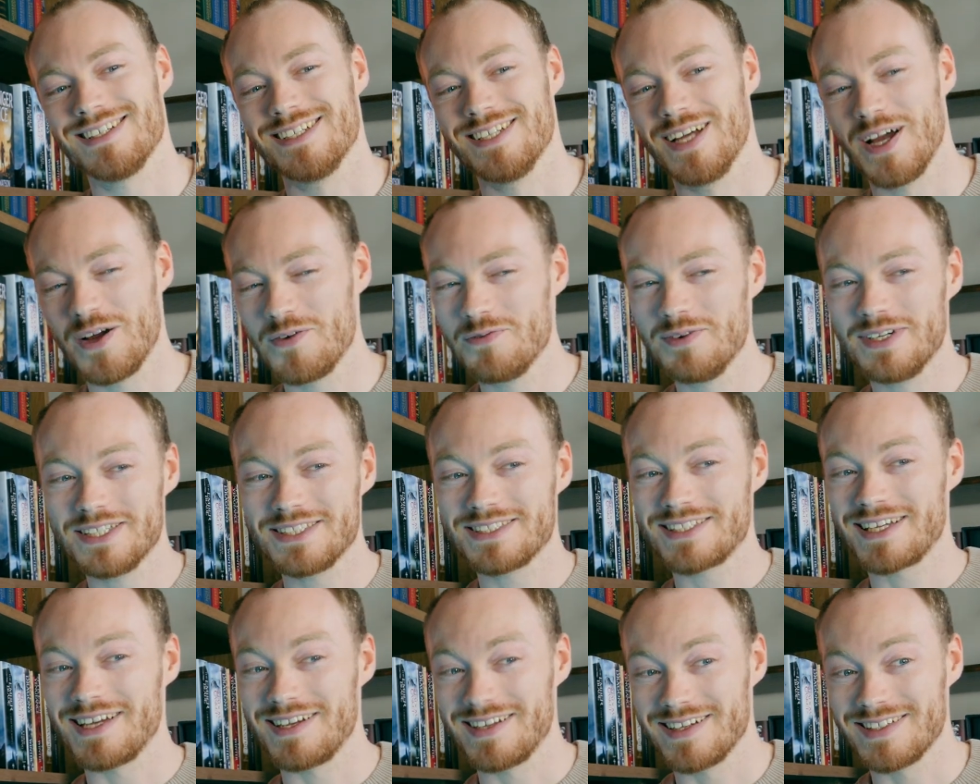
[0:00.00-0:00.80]
How
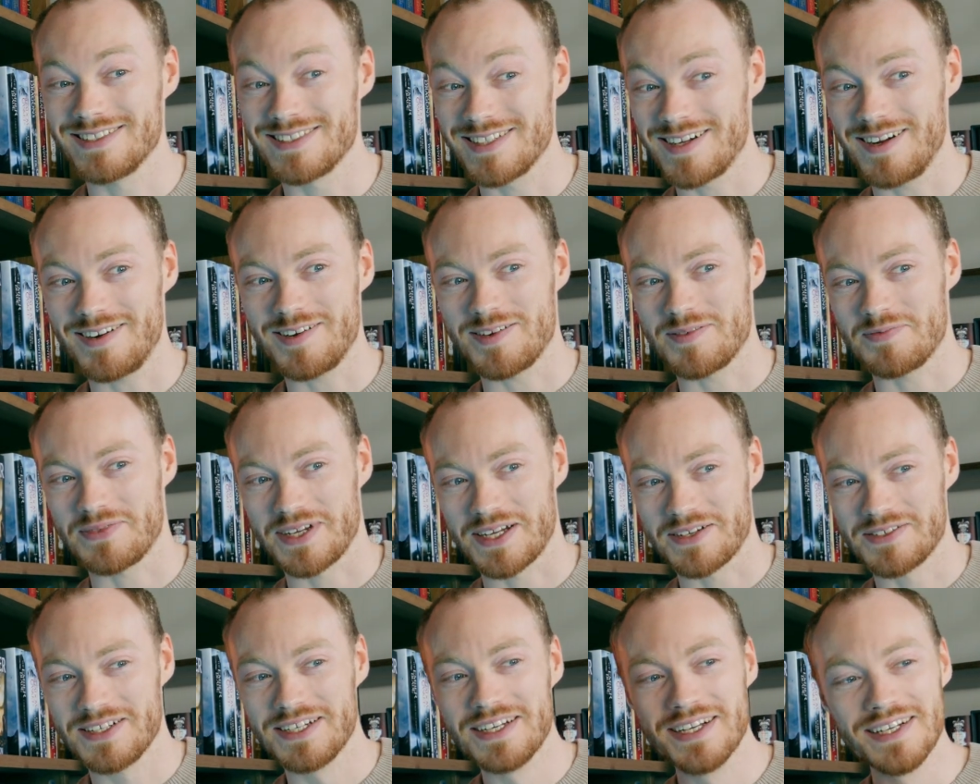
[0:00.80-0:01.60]
much can I talk
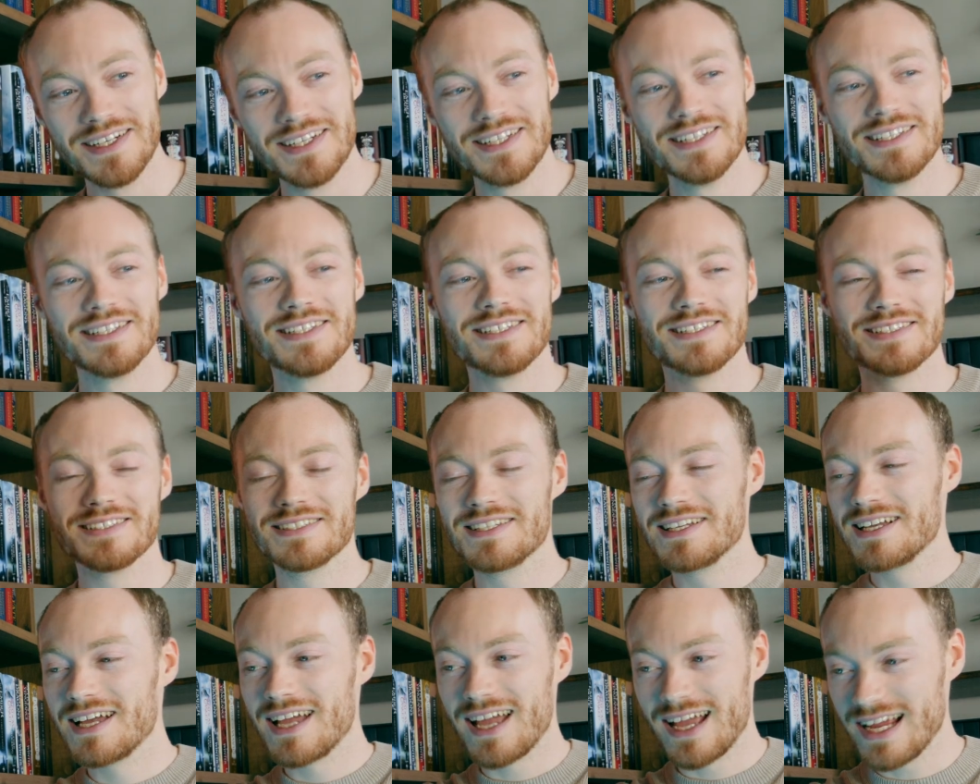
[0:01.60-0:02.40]
about?
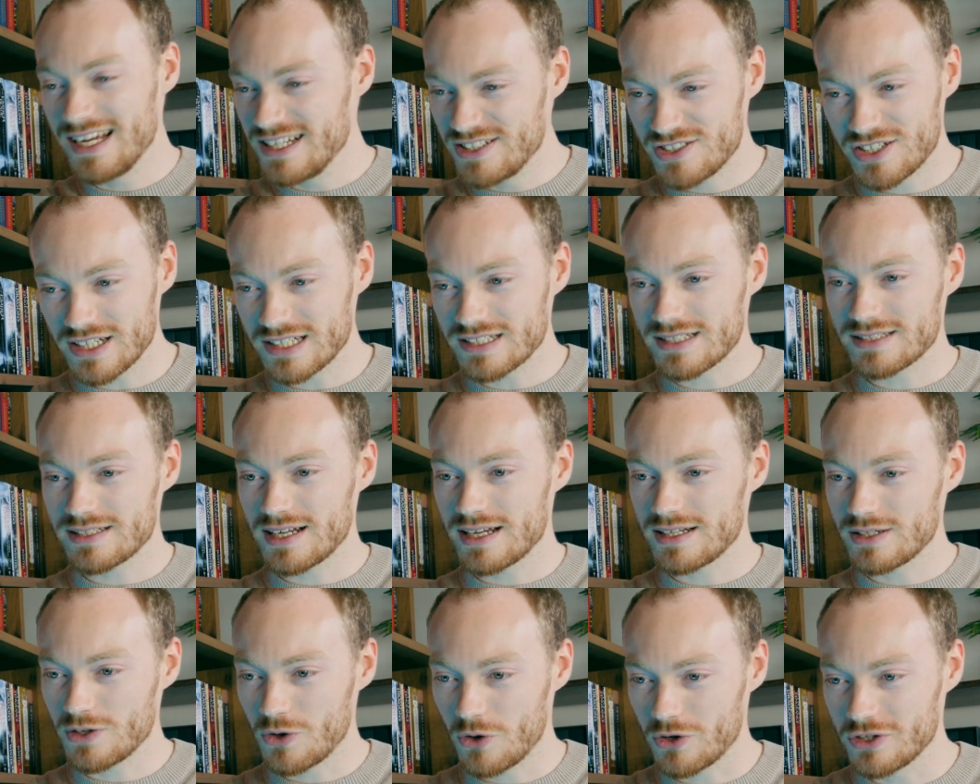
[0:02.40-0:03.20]
Ancient
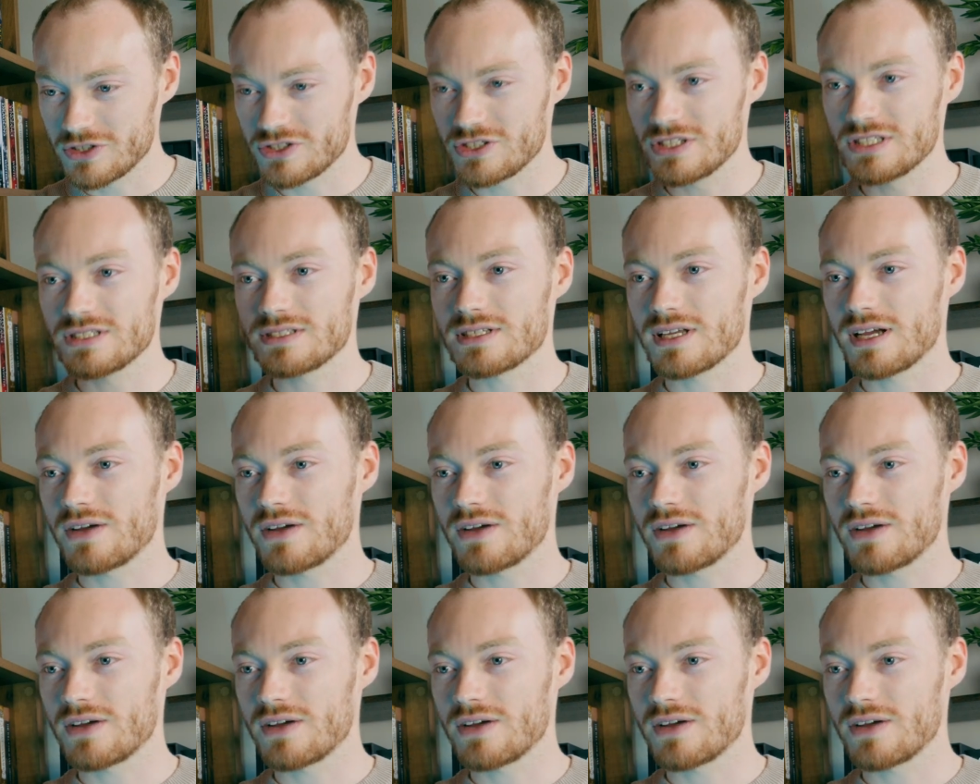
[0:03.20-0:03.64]
technologies.